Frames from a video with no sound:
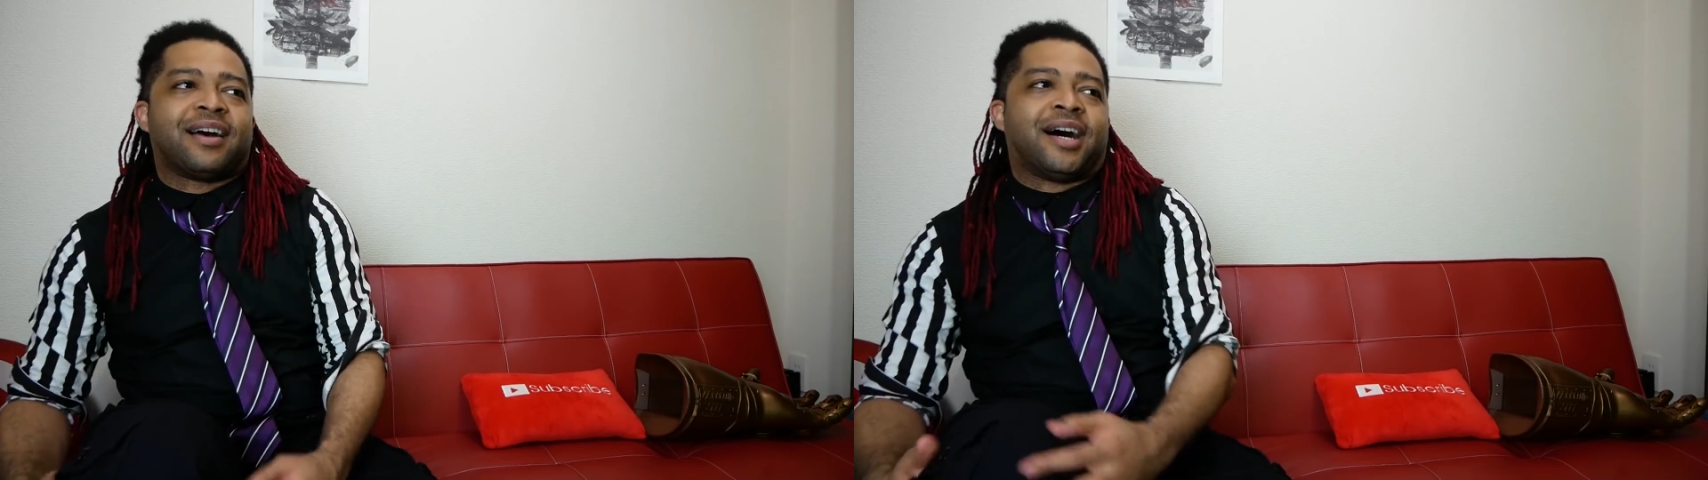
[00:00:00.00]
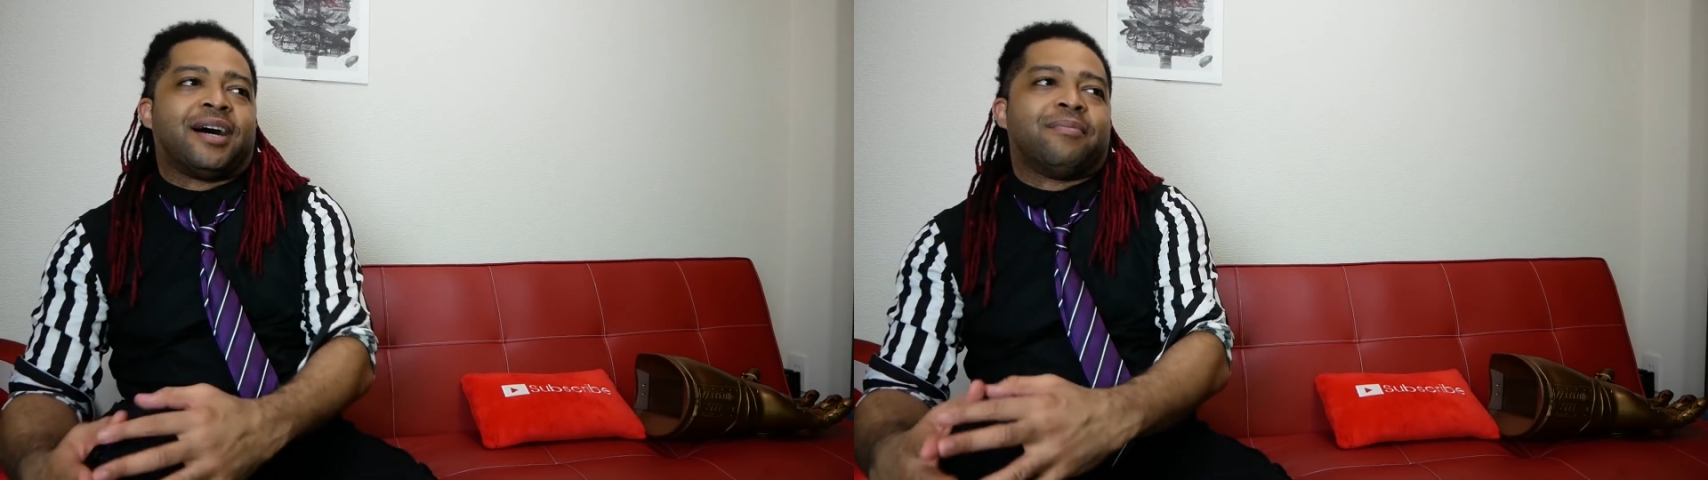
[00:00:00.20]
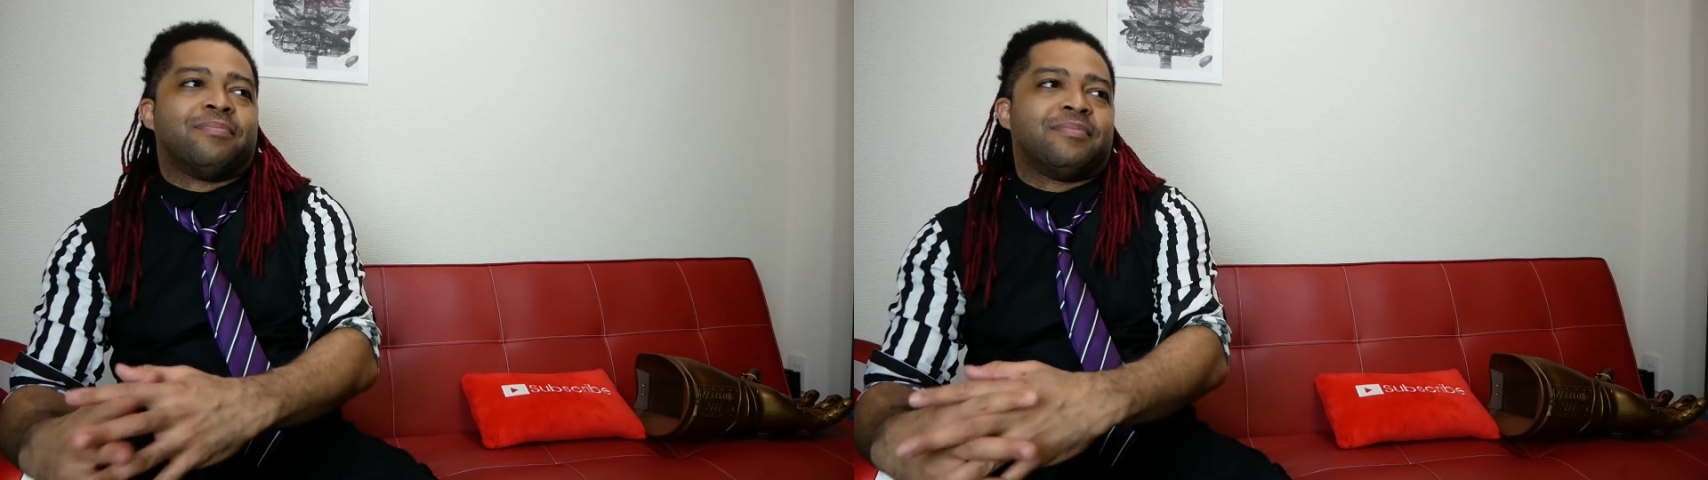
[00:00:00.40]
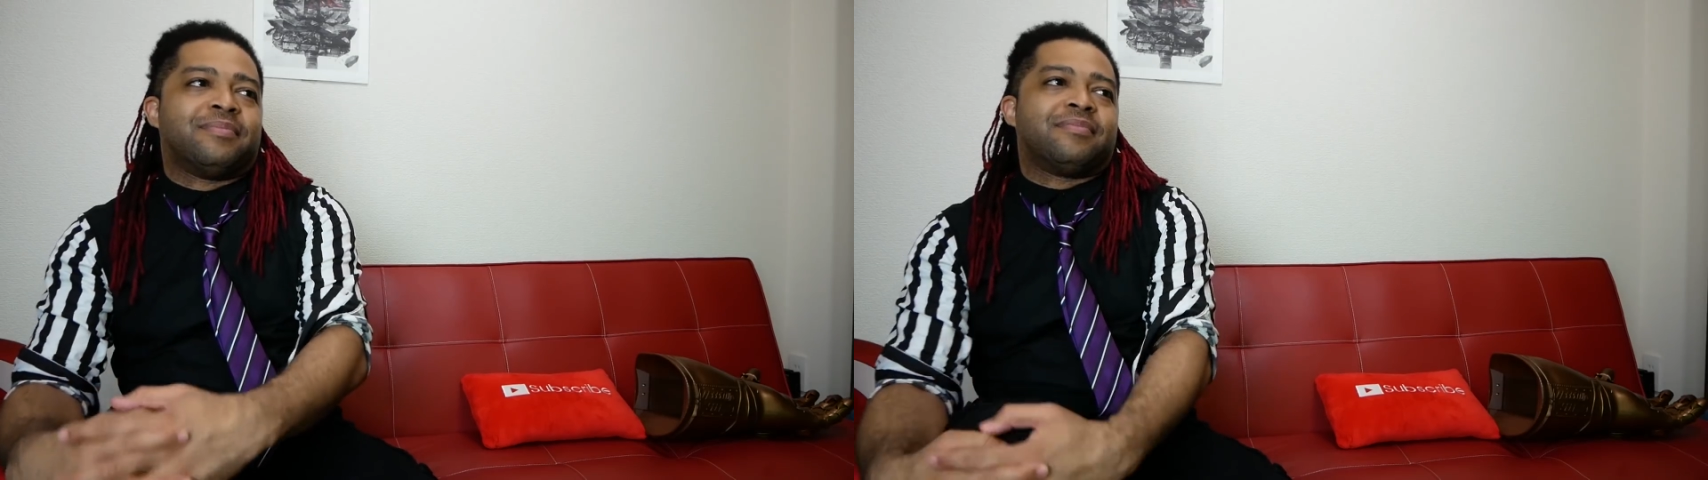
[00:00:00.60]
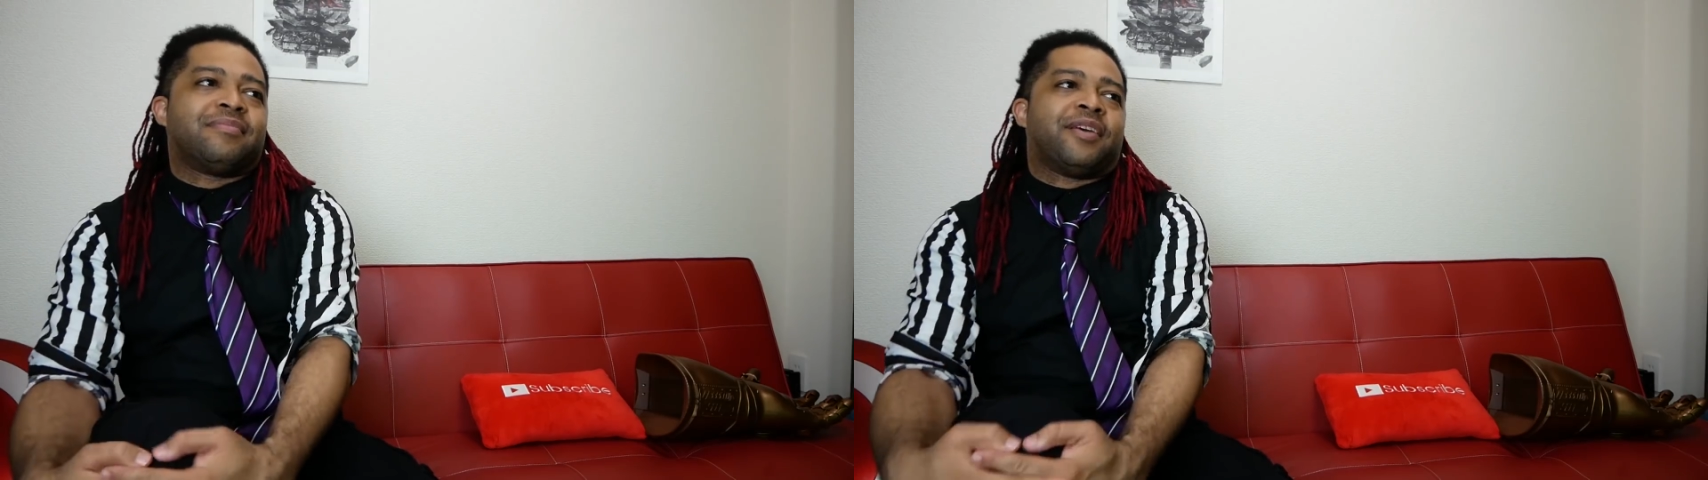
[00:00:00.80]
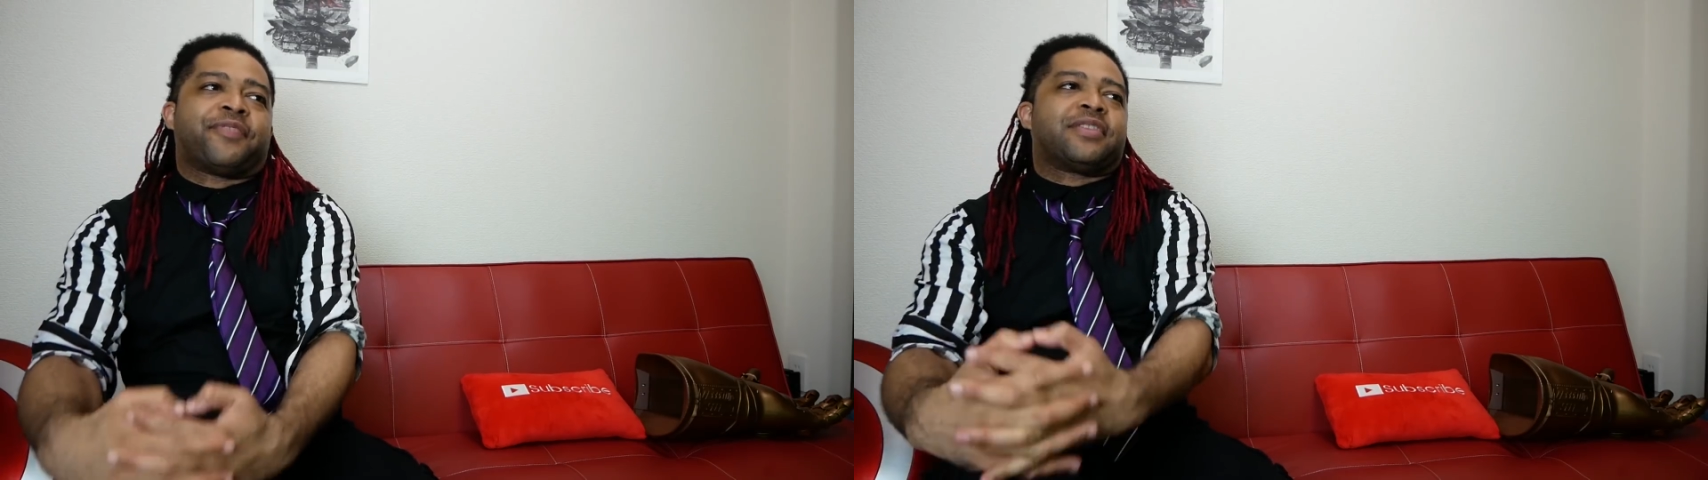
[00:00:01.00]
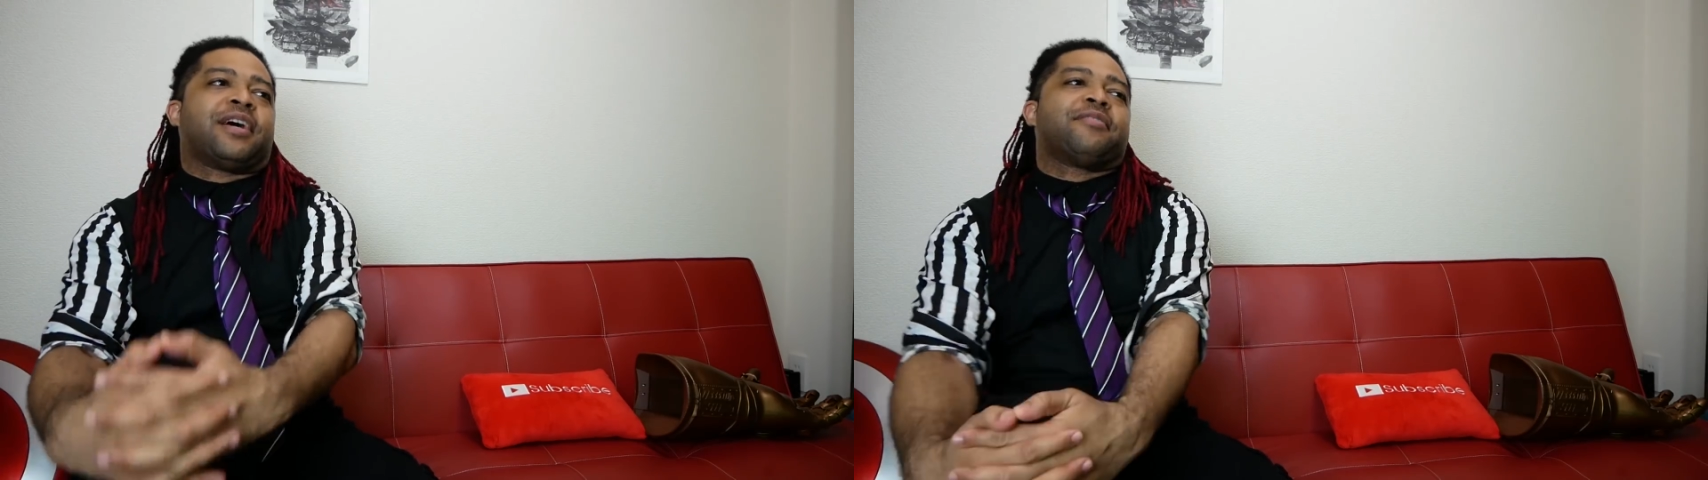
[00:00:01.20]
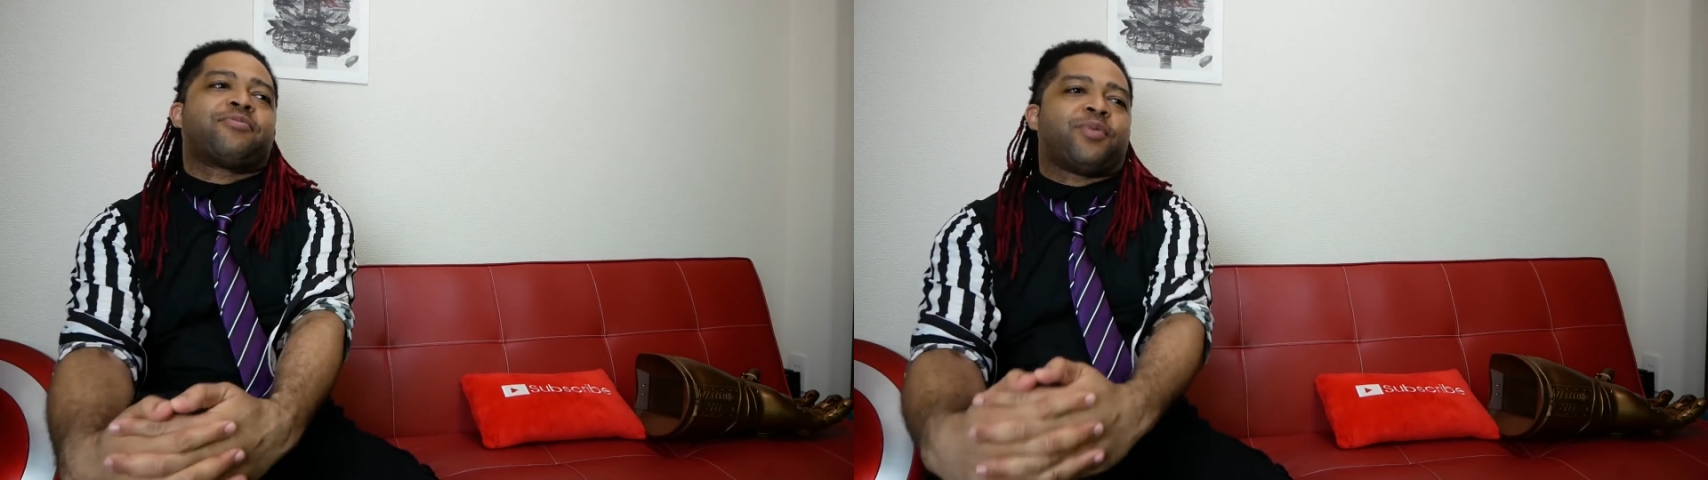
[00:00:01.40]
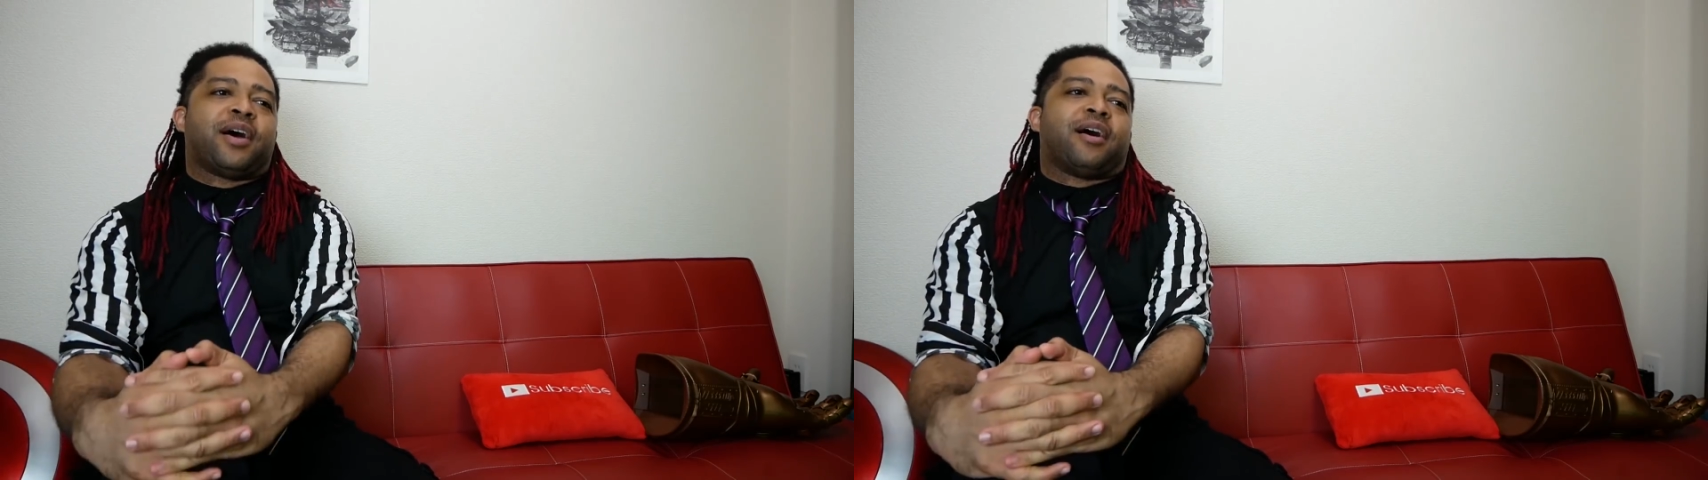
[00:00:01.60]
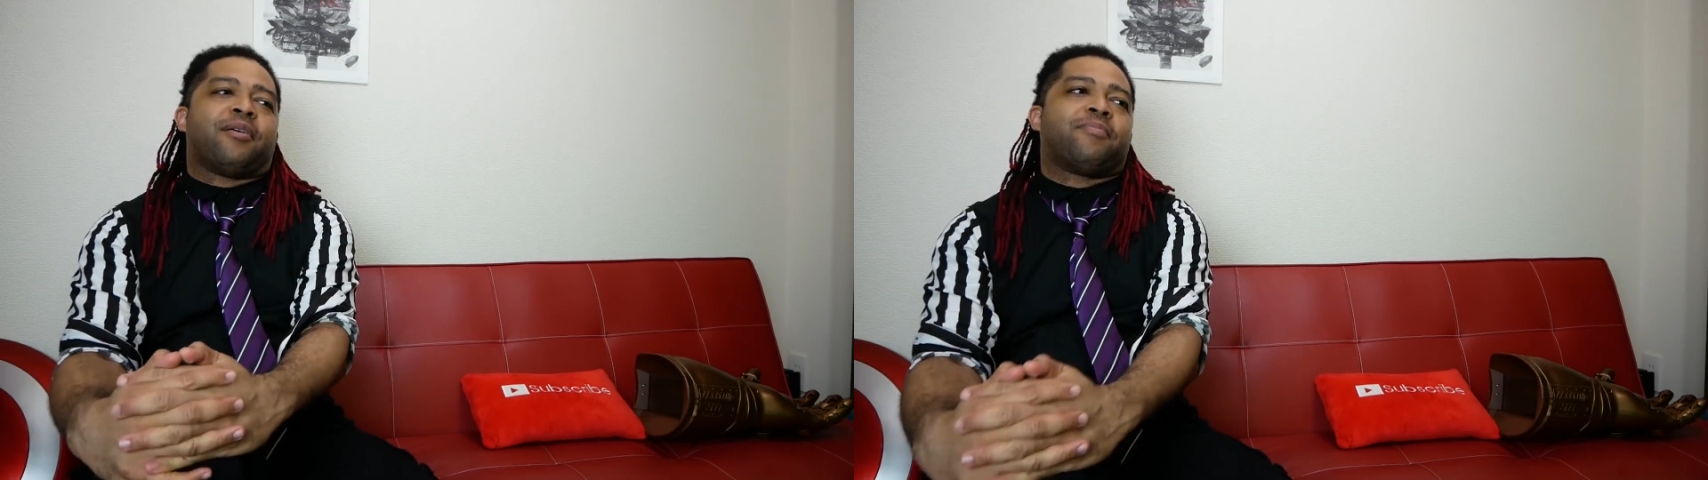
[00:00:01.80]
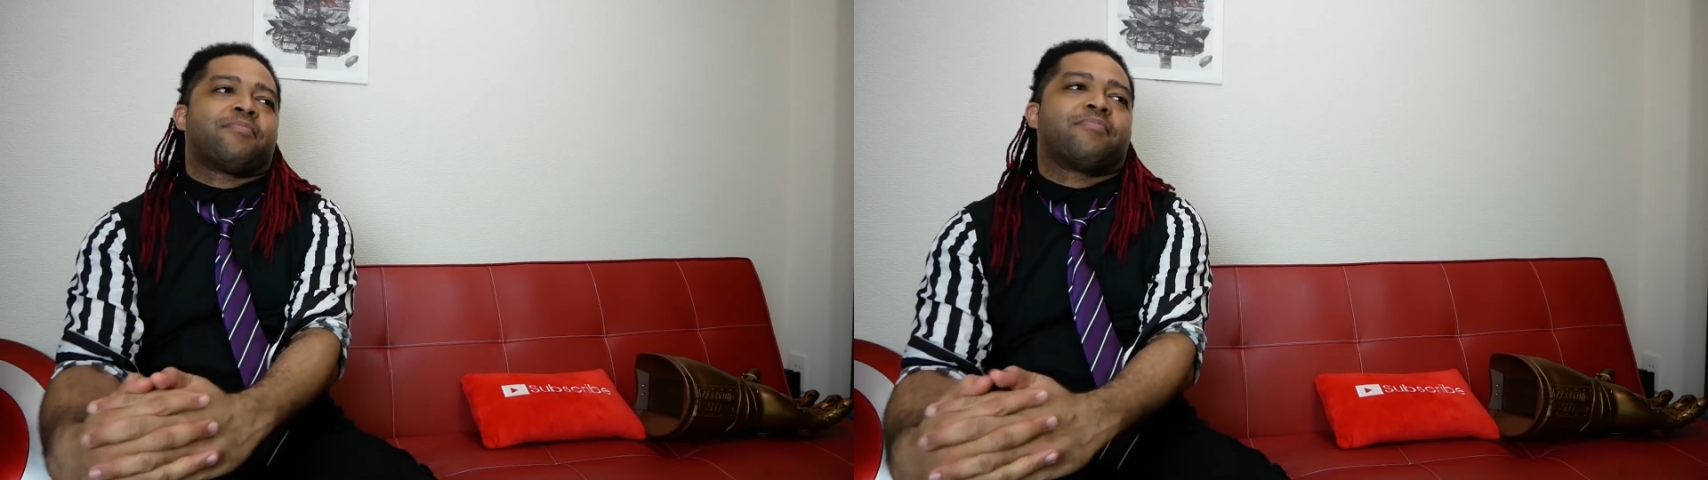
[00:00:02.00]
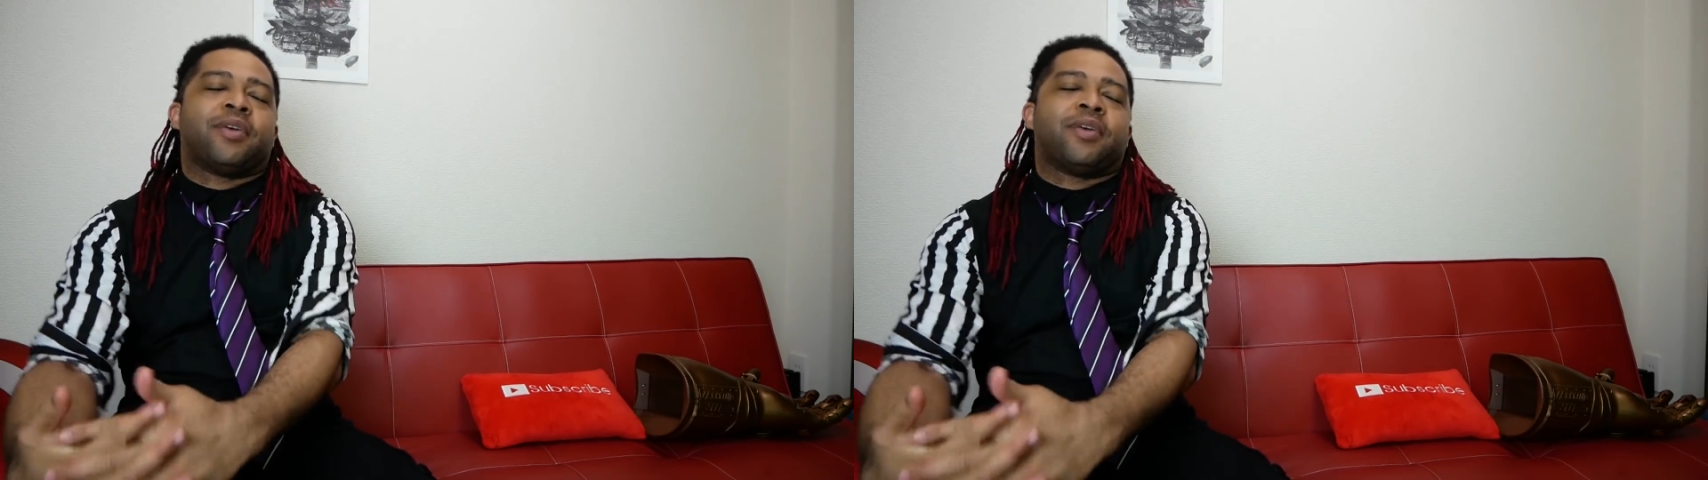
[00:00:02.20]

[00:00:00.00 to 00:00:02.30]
um, if it does well,